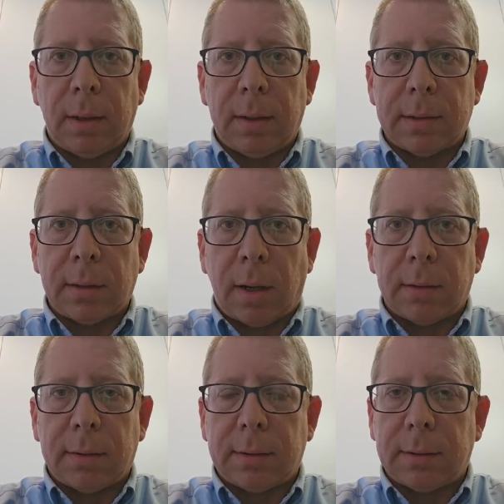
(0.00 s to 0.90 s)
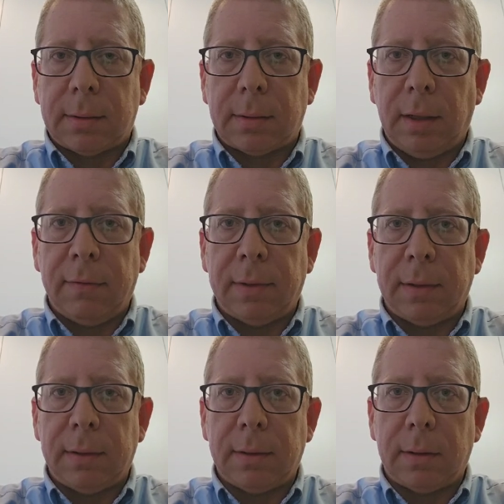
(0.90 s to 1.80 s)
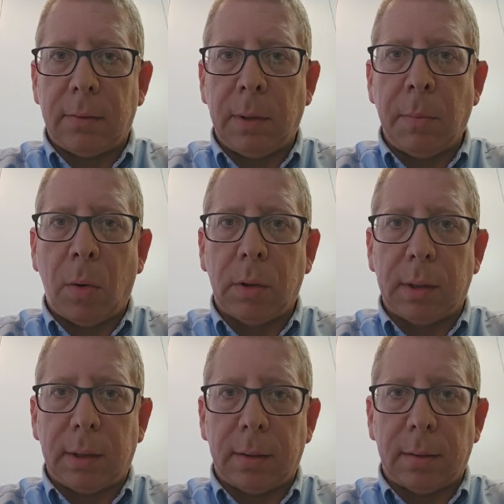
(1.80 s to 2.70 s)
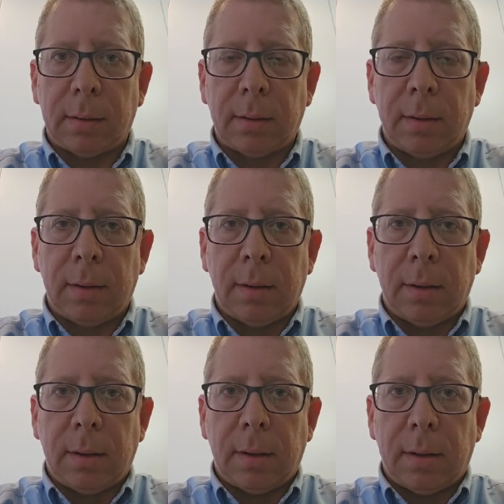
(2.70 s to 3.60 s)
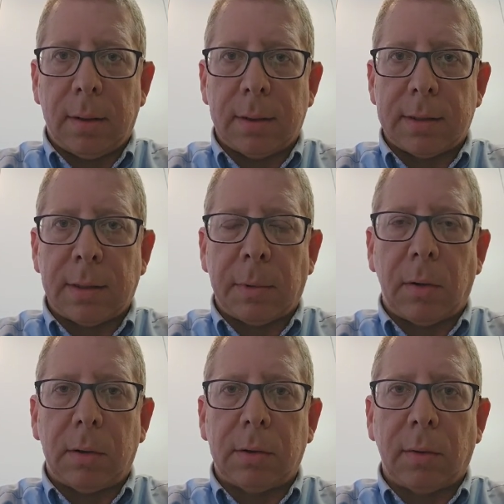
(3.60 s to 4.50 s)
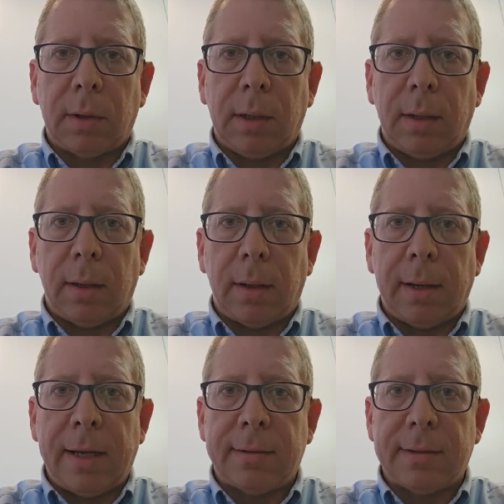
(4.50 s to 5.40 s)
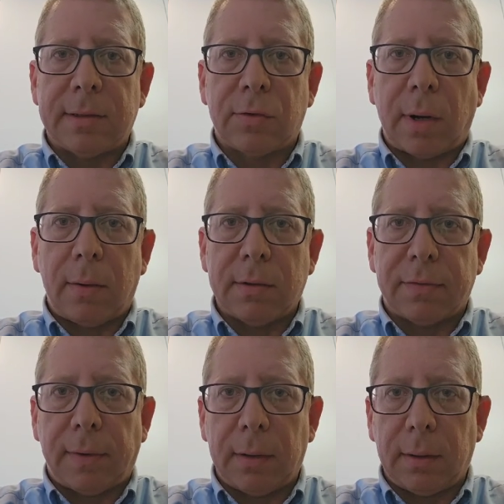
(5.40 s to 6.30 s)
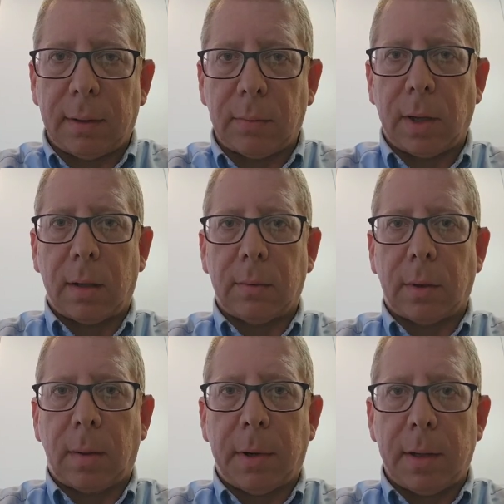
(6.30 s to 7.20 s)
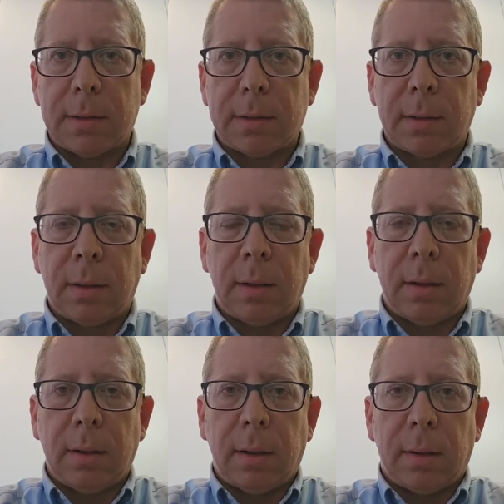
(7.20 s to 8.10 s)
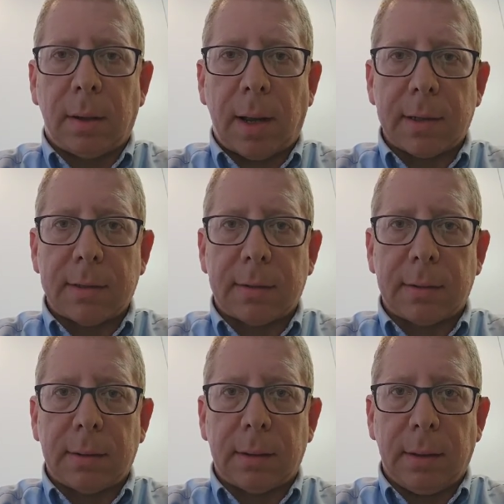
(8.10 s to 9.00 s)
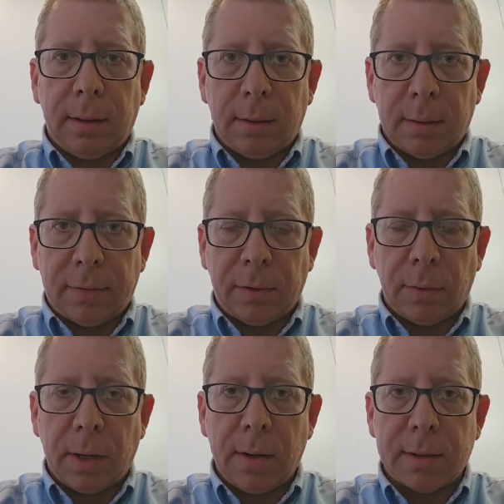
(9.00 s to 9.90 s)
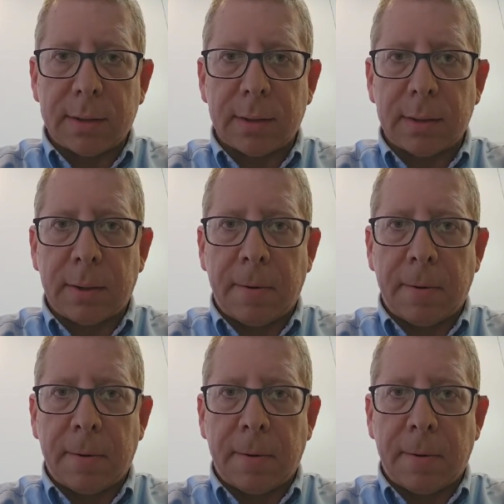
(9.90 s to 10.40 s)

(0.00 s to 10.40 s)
It is not even remotely similar to the latest rounds of fighting that we had with Hamas in the last few years.